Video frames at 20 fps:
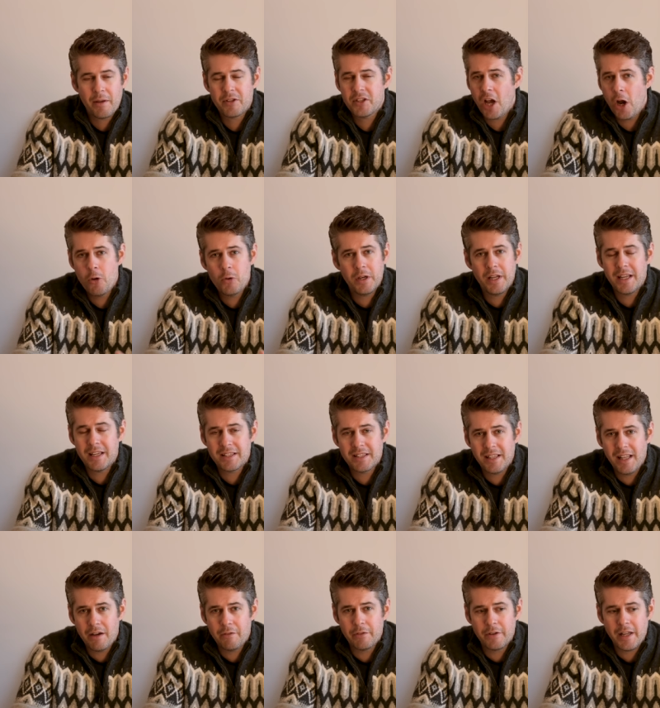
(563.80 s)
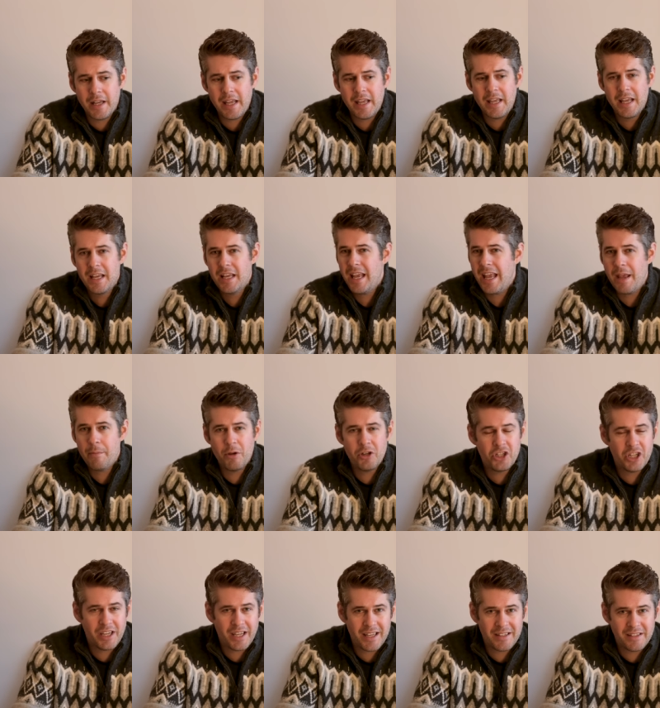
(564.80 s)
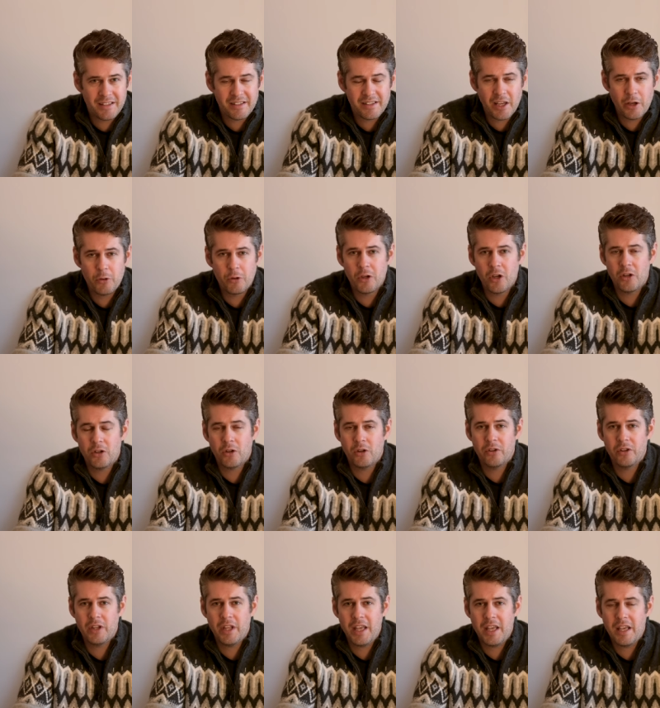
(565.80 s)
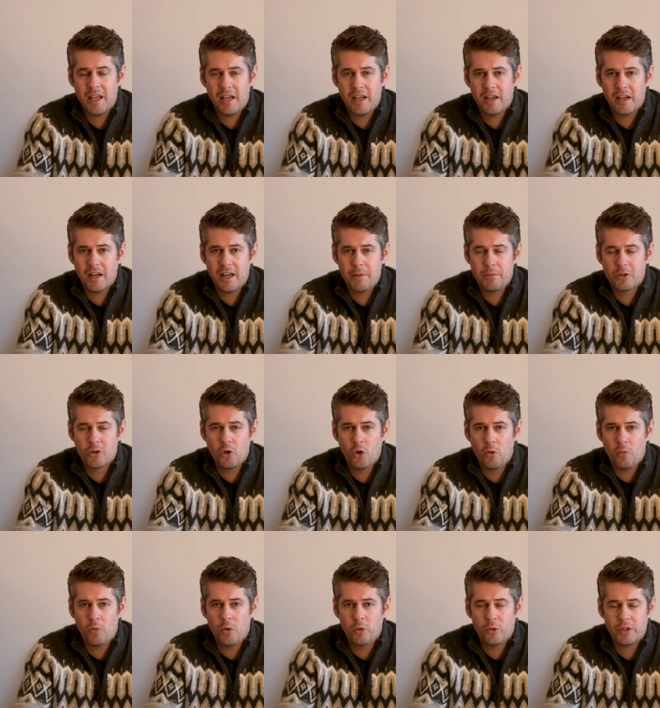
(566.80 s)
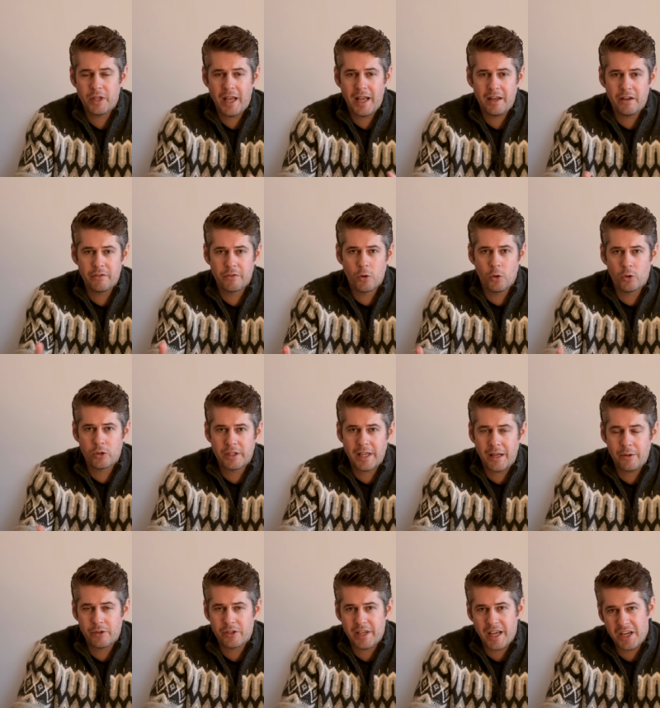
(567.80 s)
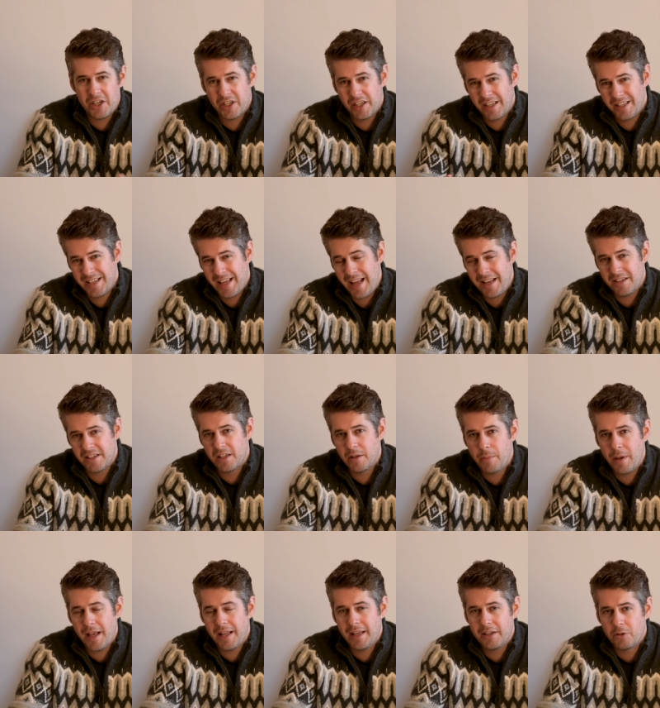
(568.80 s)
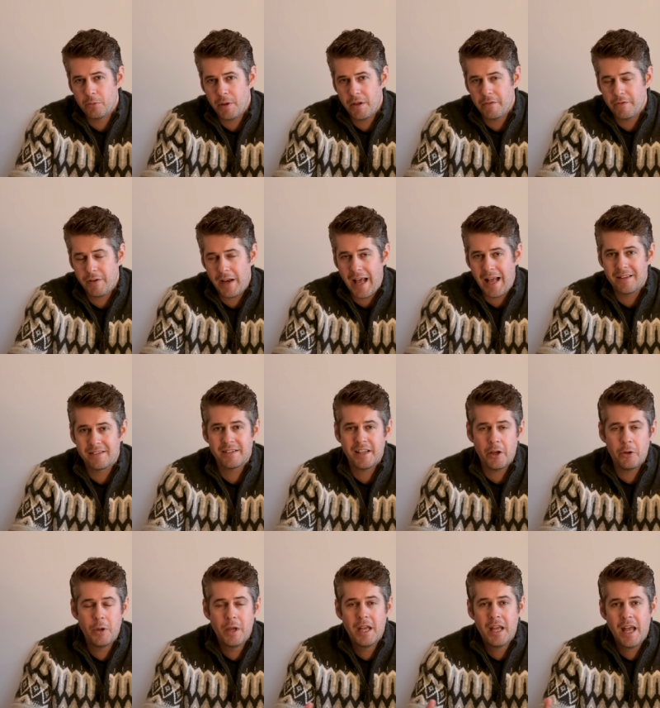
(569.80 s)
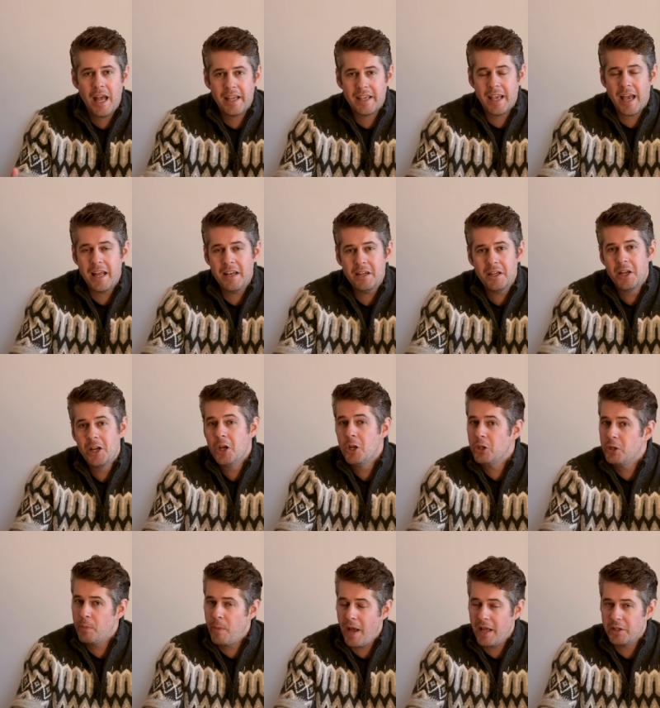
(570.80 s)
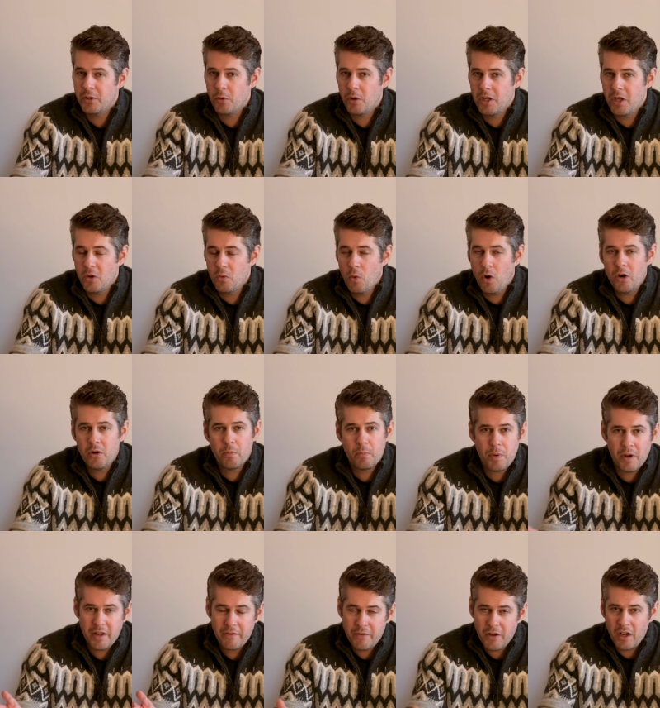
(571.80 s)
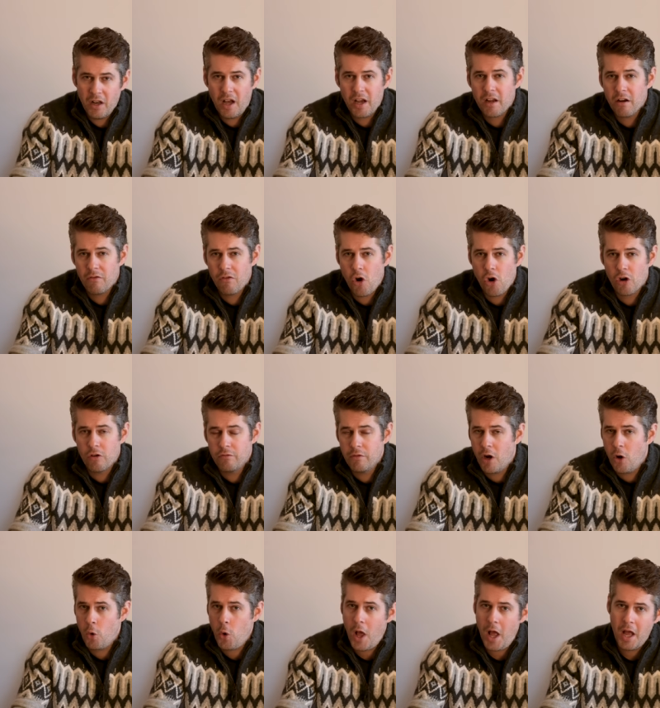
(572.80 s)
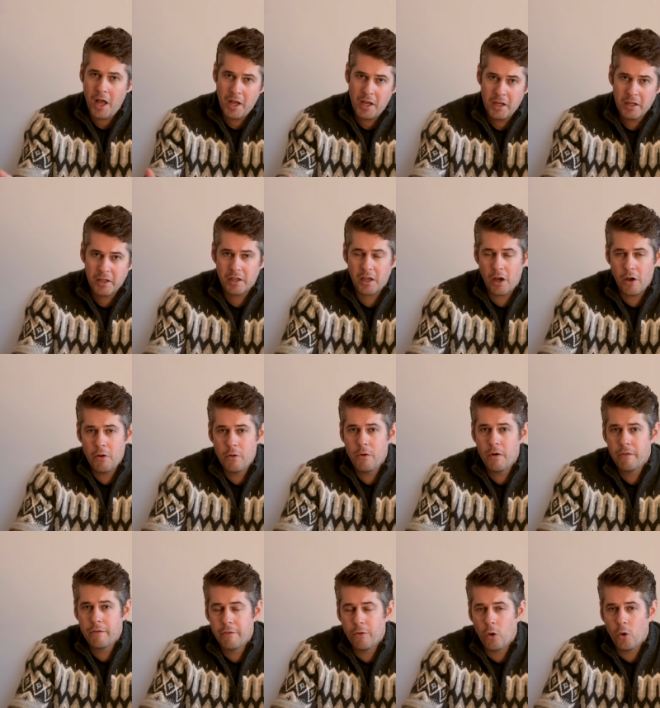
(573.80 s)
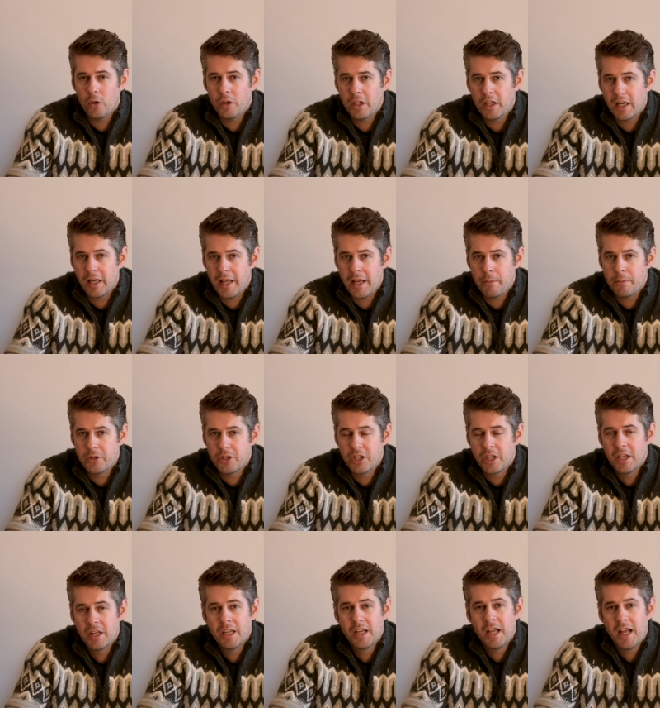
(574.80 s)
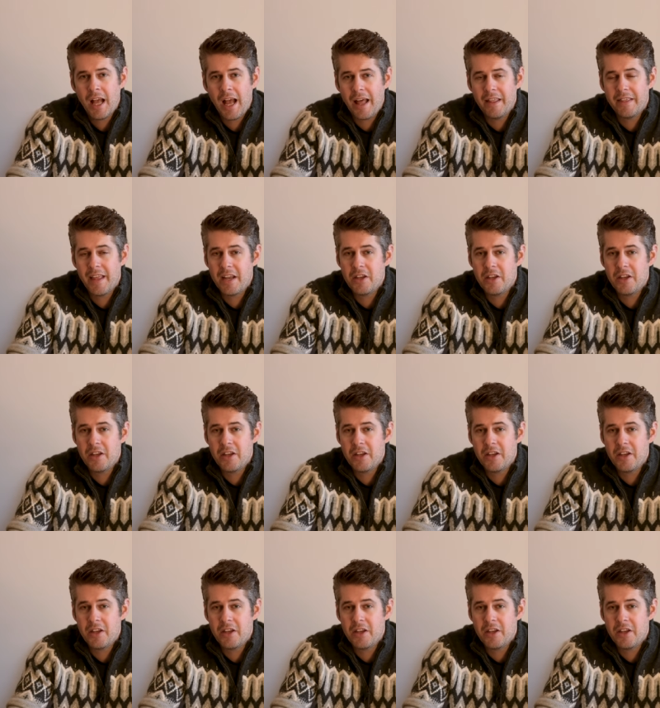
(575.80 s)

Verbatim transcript: tonally, it's lovely. Imaging isn't so good on the uh, corn Cornwalls, and of course, soundstage tends to be a little bit flat. So again, depends what you want, but if you like a rock and roller, go for the Klipsch, and